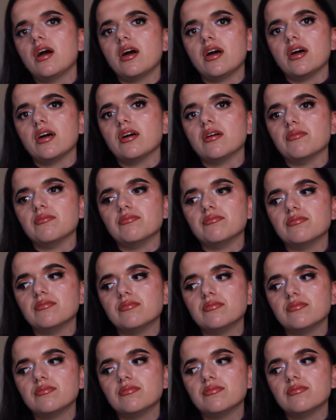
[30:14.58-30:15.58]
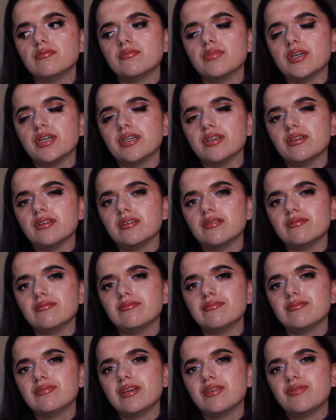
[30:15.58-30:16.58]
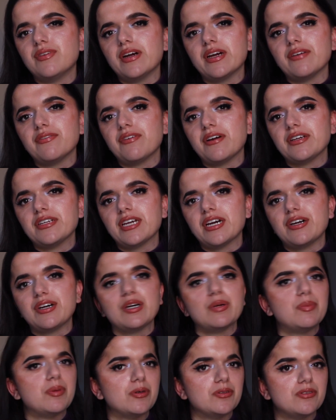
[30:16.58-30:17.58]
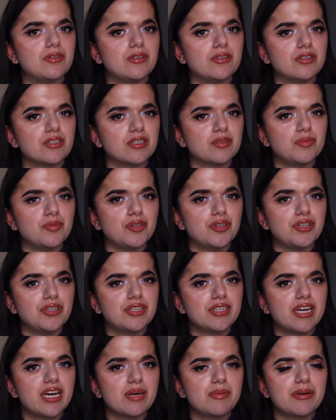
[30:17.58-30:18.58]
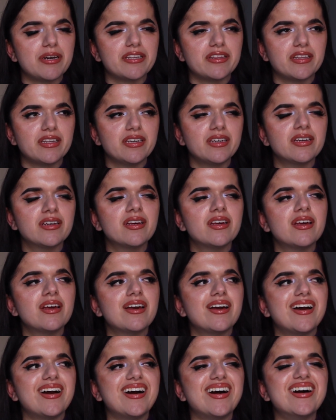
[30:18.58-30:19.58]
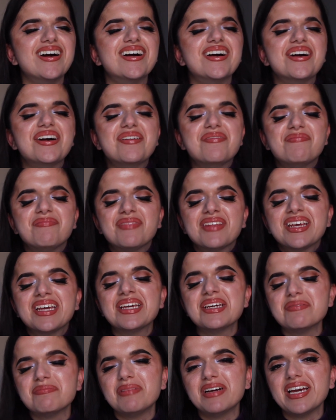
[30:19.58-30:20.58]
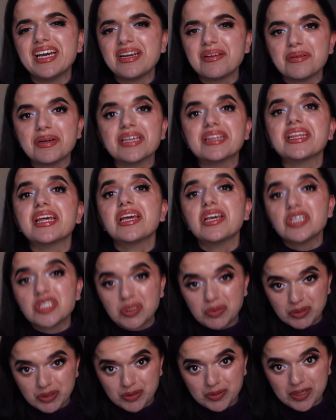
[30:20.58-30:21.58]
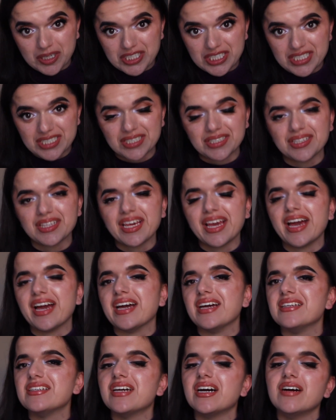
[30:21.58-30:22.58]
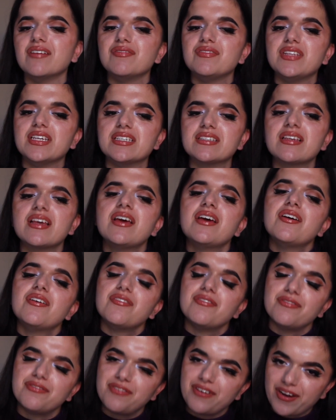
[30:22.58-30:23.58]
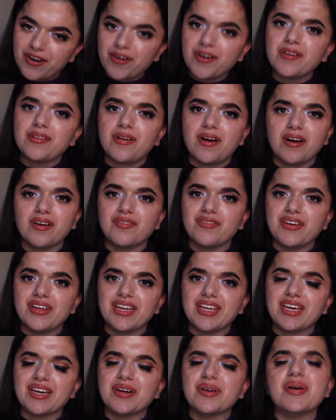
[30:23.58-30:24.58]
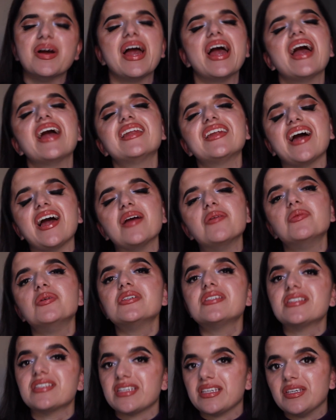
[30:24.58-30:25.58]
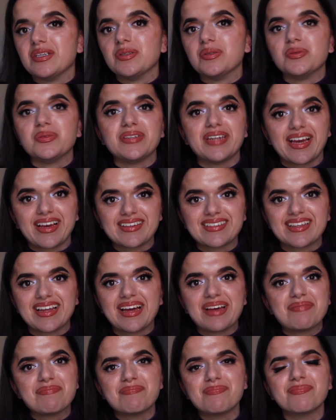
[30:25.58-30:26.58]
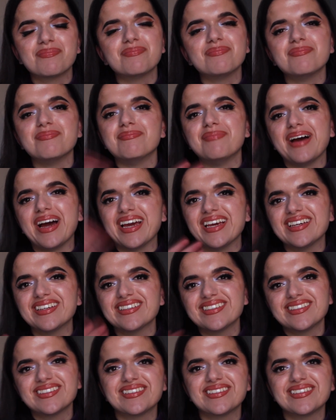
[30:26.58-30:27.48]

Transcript: but if I find out, I'll post it on the community tab, I think. But anyway, thank you so much for watching till the end of this very long video, and I will see you next time. Bye.